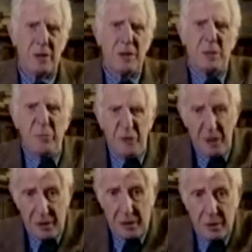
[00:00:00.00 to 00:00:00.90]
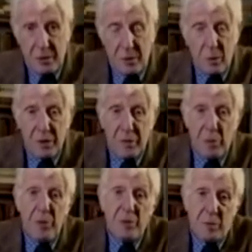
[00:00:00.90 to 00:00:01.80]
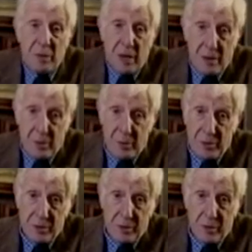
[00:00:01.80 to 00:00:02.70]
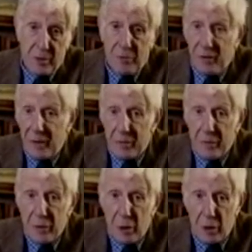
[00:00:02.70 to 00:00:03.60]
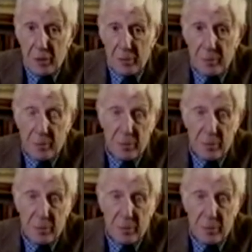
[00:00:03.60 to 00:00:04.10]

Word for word: subverts one of the principal arguments in favor of God,